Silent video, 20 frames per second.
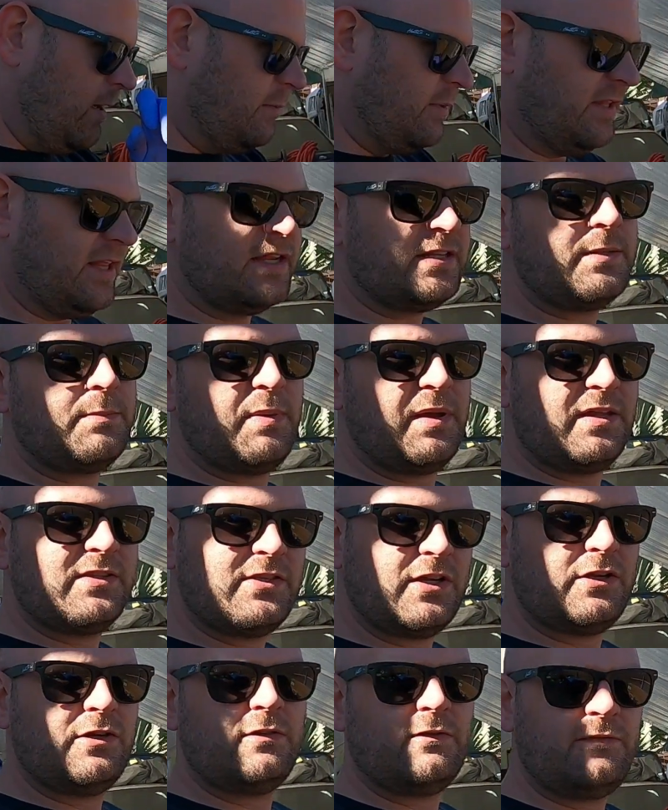But that
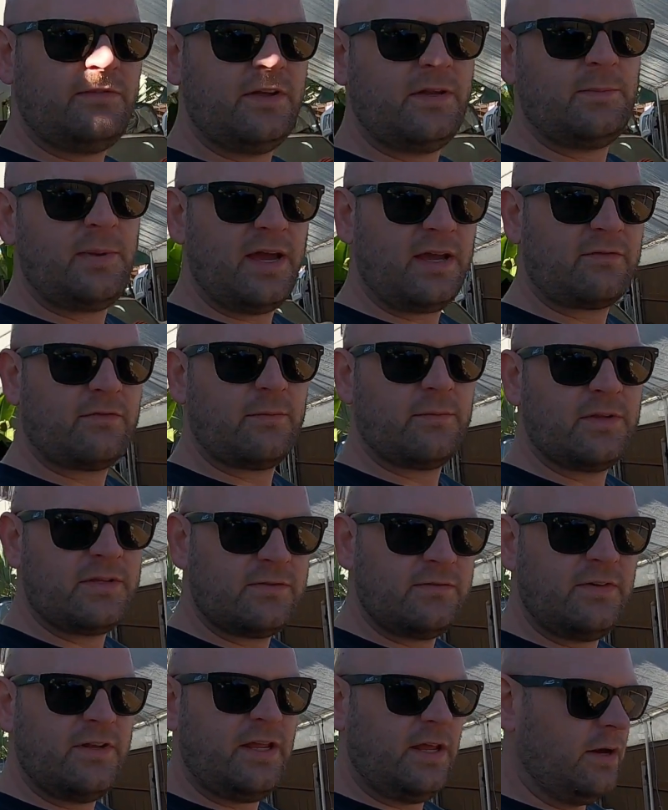depends on your feedback from
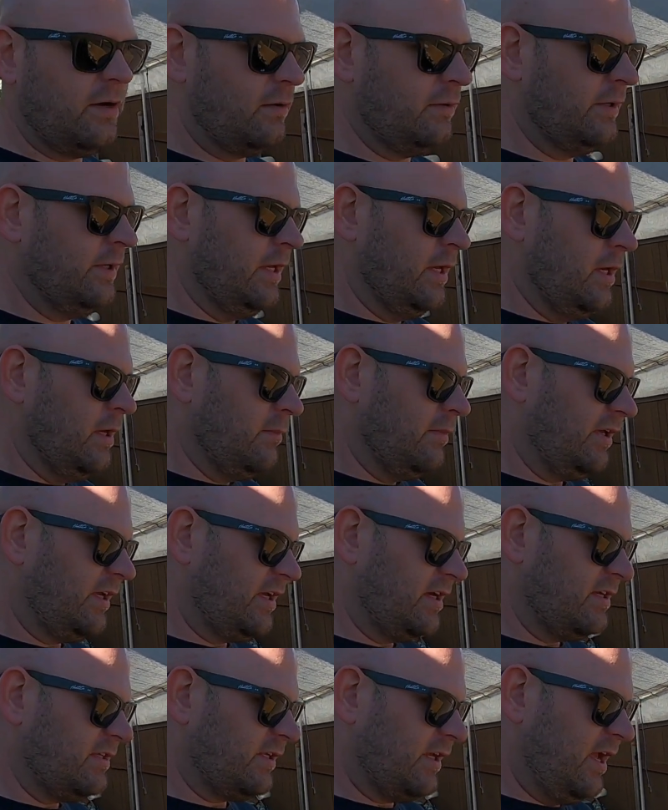this video,
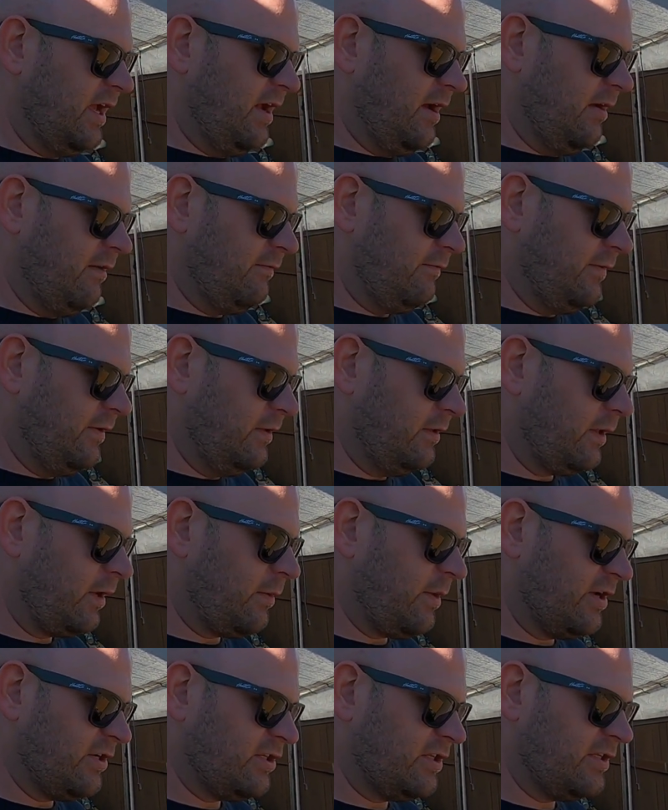because I have the
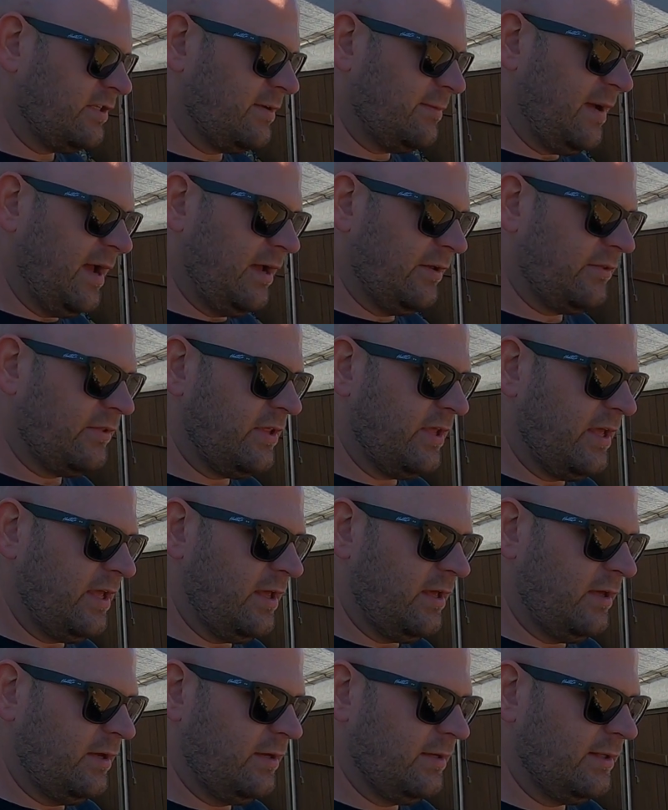questions about
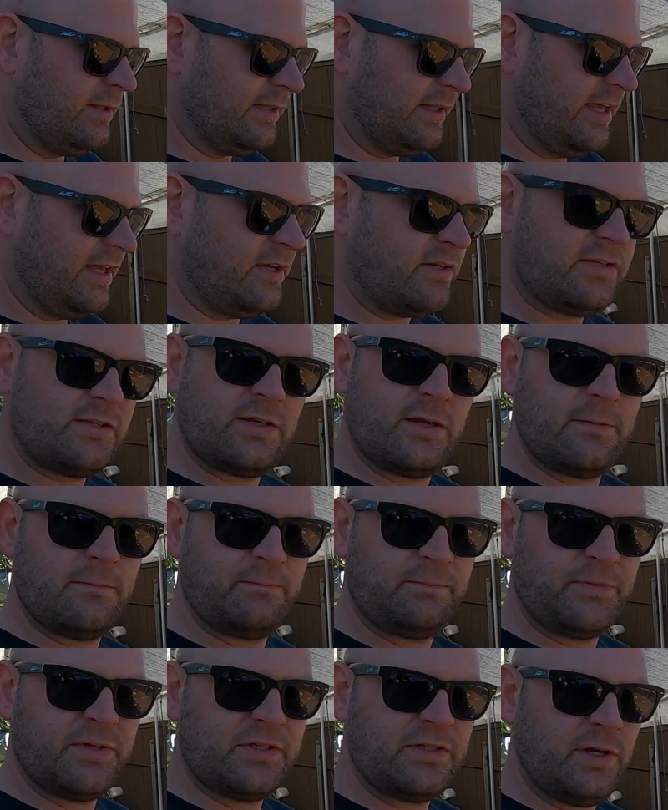the links,
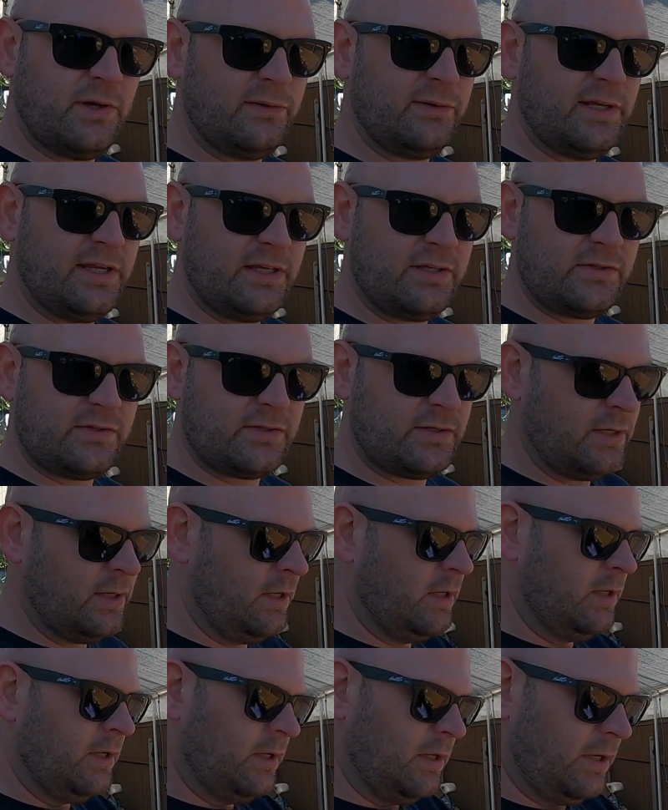the toe links,
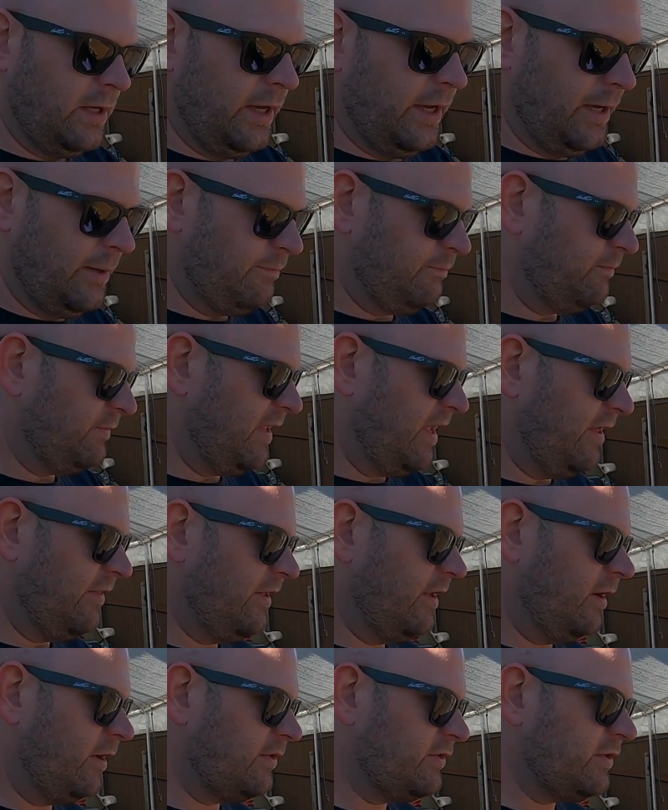and
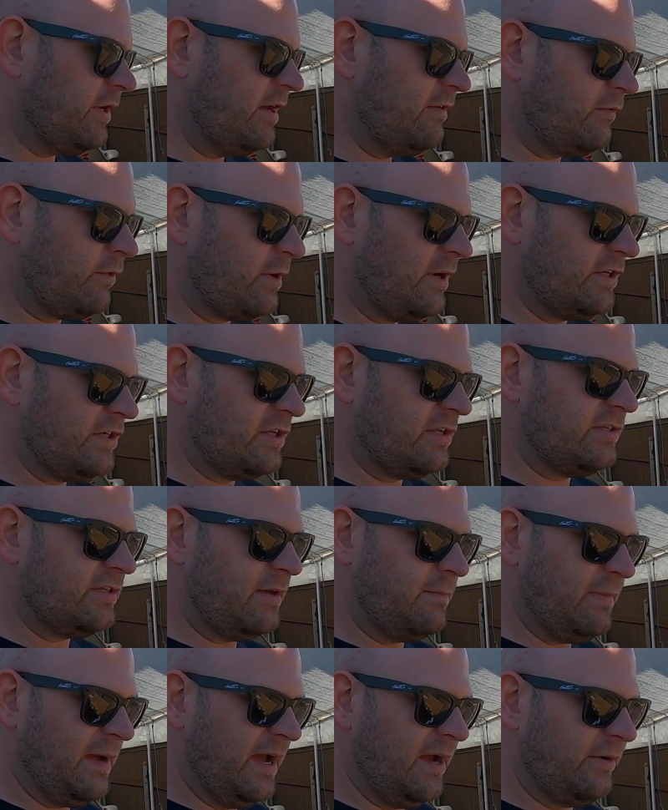then also I have questions
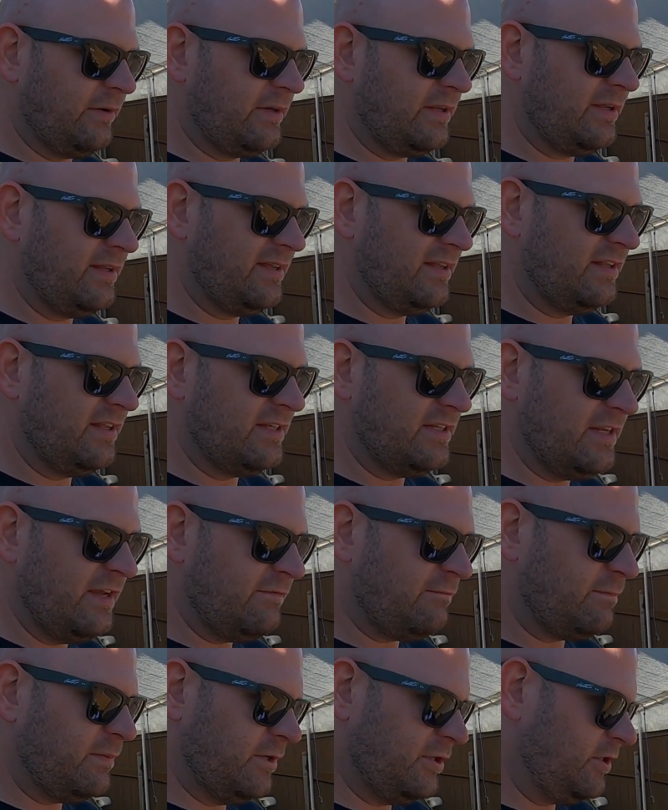about the
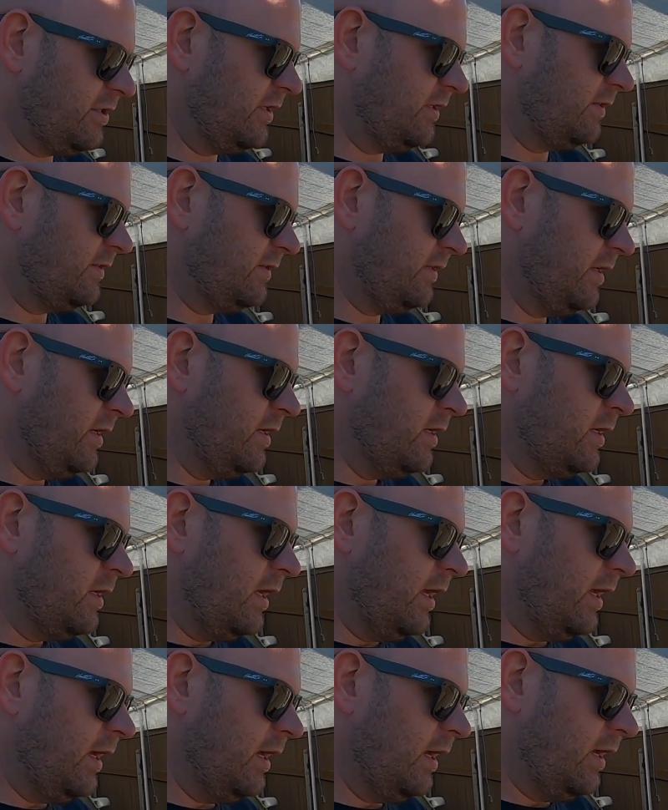diff bushings
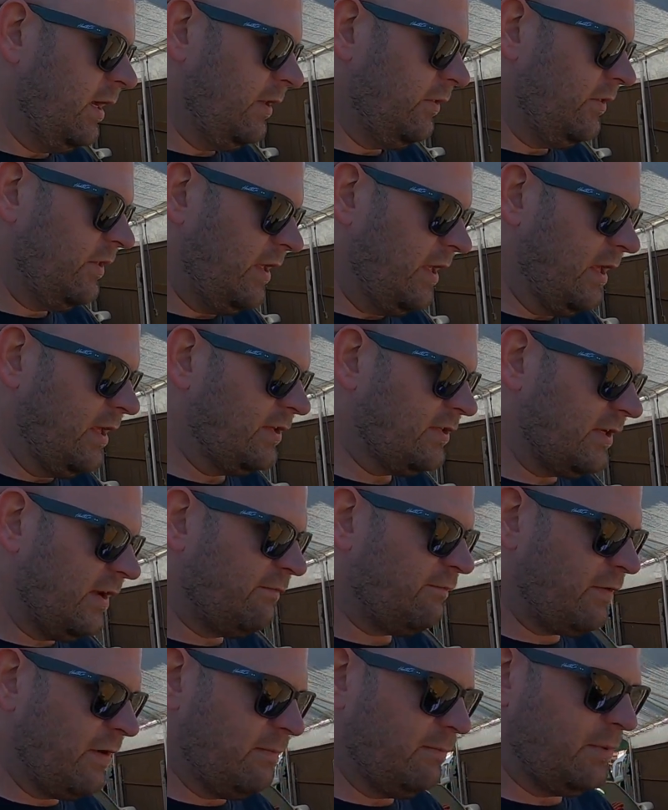and the
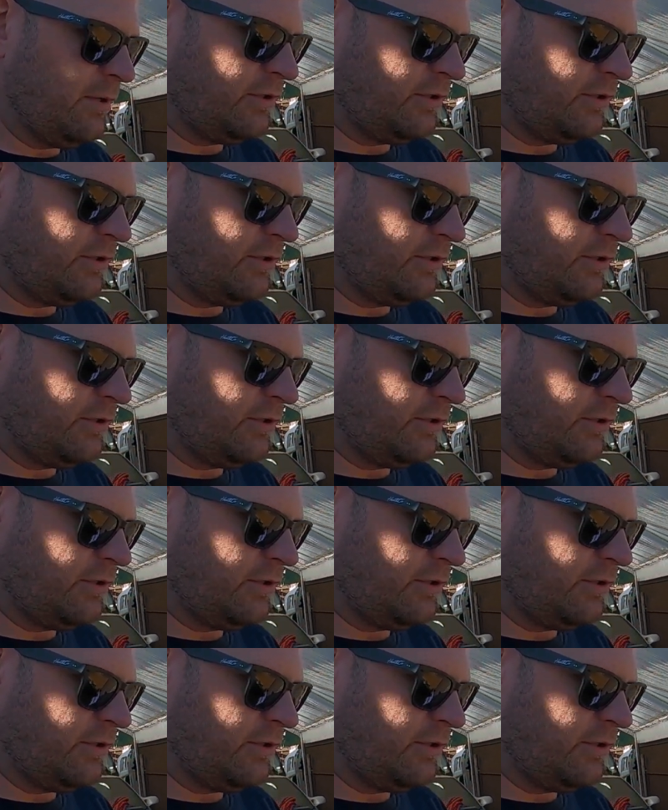subframe